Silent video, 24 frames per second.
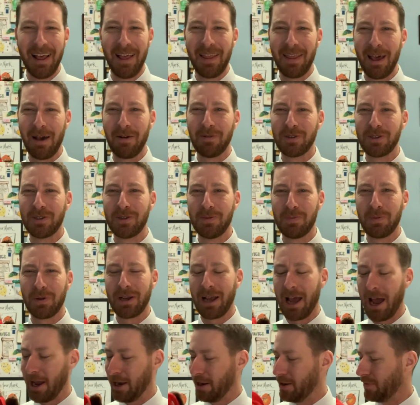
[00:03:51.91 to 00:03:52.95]
That was super
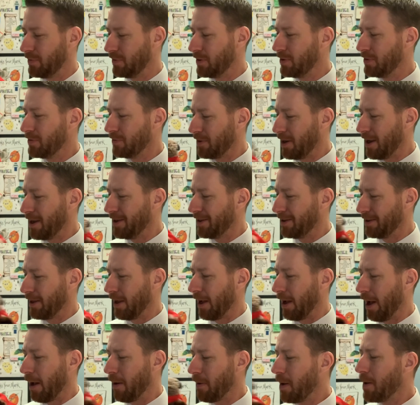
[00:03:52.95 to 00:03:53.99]
kind of you, right? Yeah,
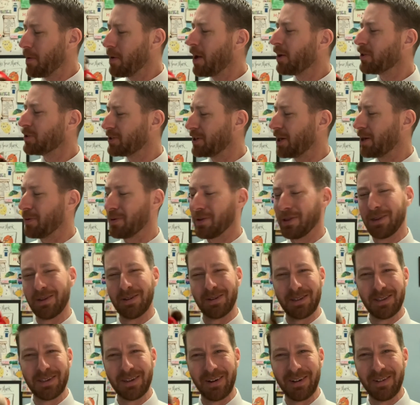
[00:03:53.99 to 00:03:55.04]
maybe I'll share with you
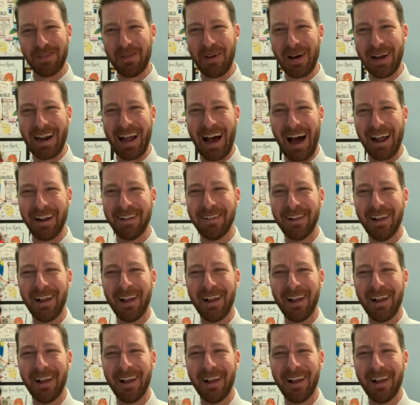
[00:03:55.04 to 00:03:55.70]
too. Why not?